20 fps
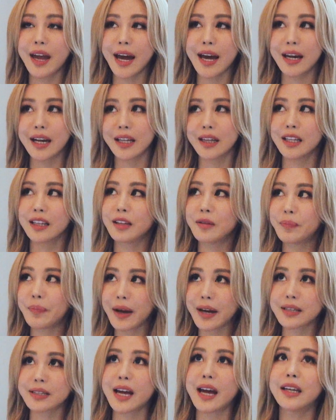And I think the
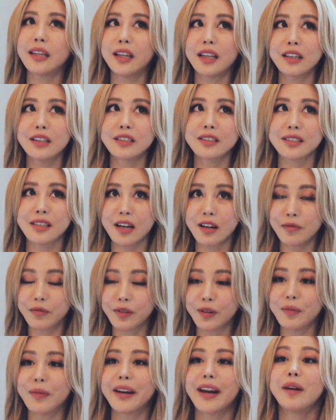best ideas come
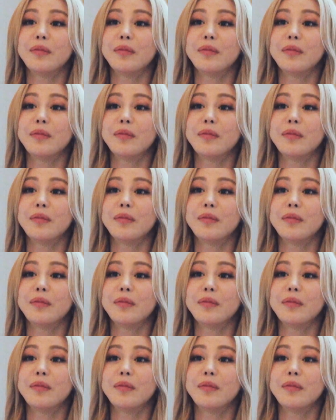from when